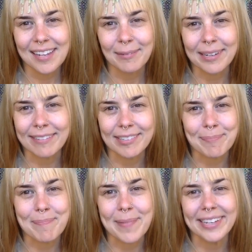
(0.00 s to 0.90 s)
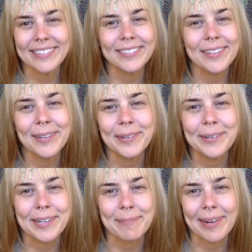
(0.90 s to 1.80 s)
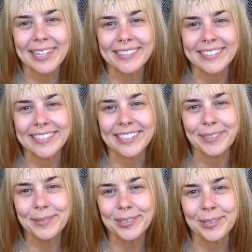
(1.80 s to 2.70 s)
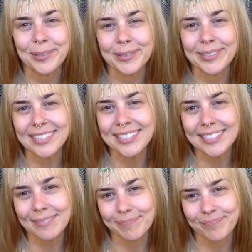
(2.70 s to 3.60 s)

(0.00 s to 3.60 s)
Whatever mental code or mantra you chose,